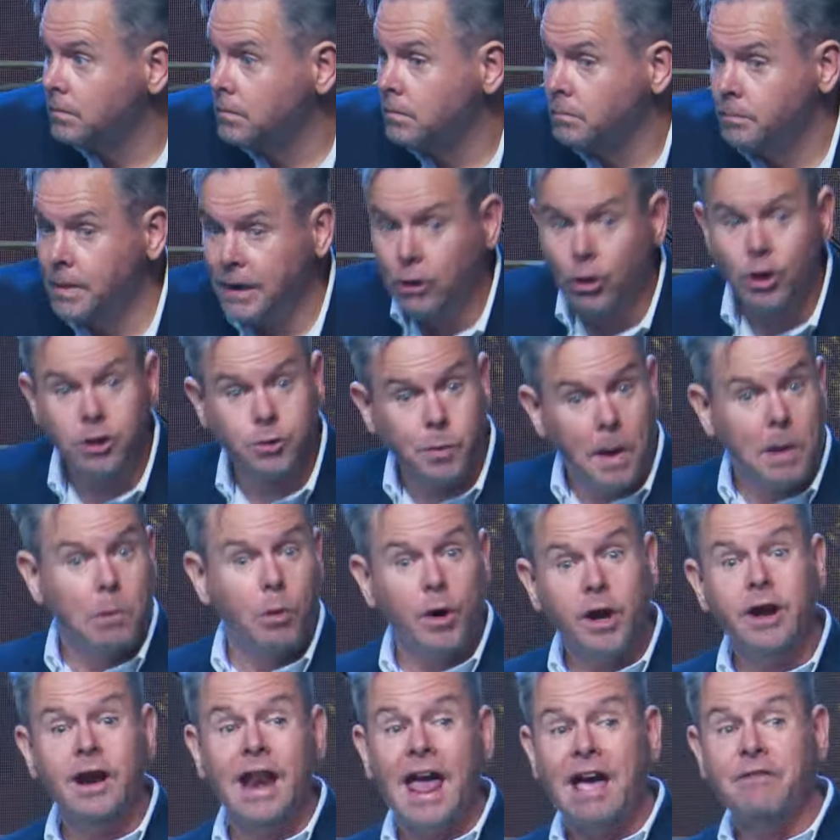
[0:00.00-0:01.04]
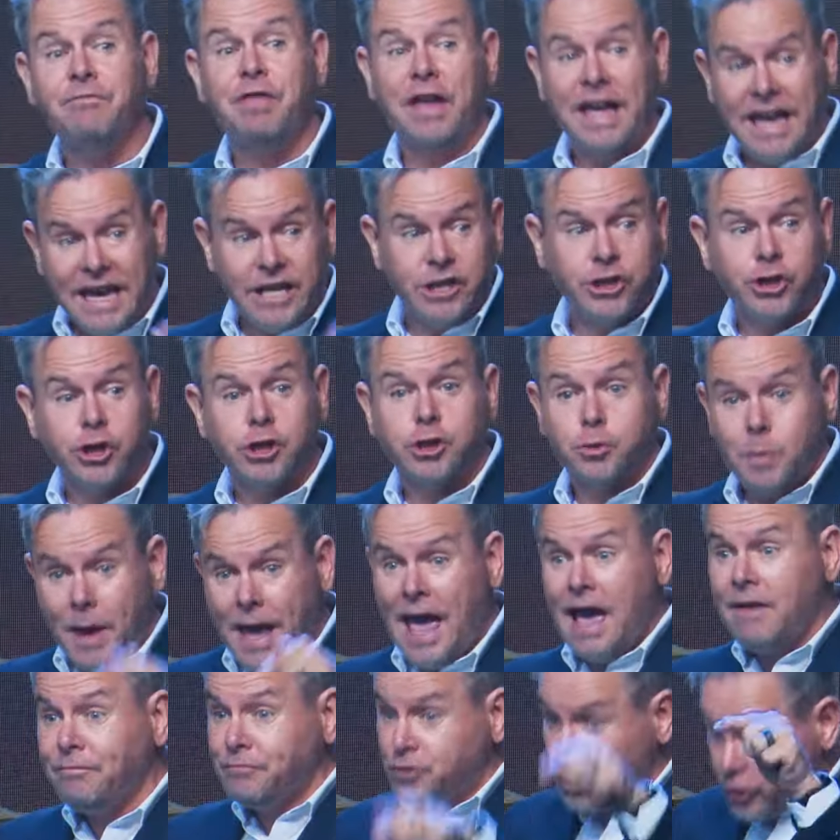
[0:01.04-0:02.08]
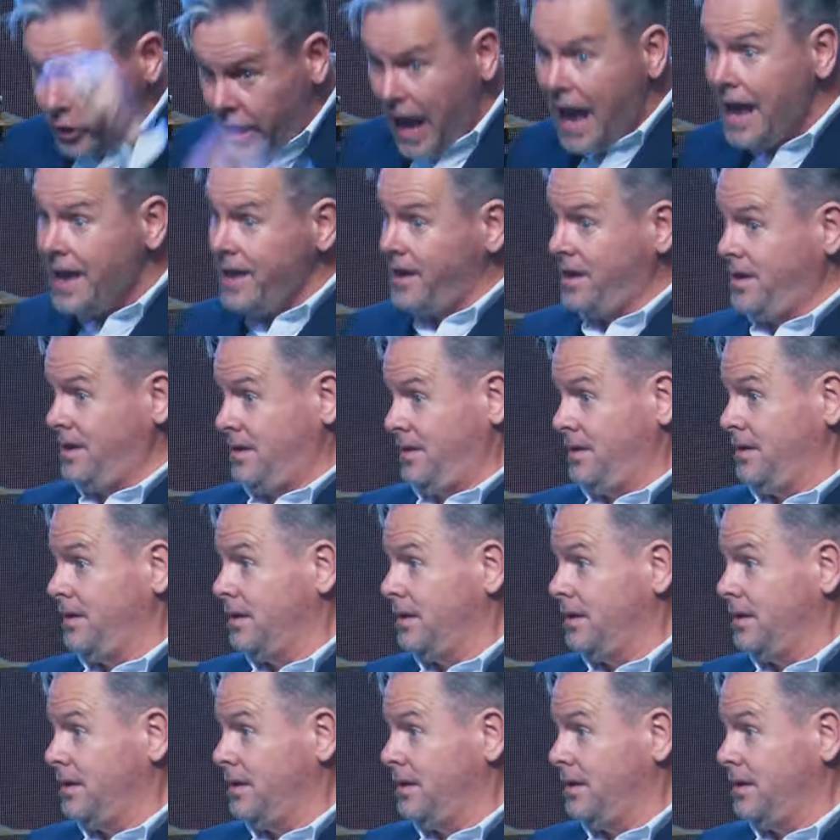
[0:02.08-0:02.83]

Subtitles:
Because we wouldn't have the issues we have today if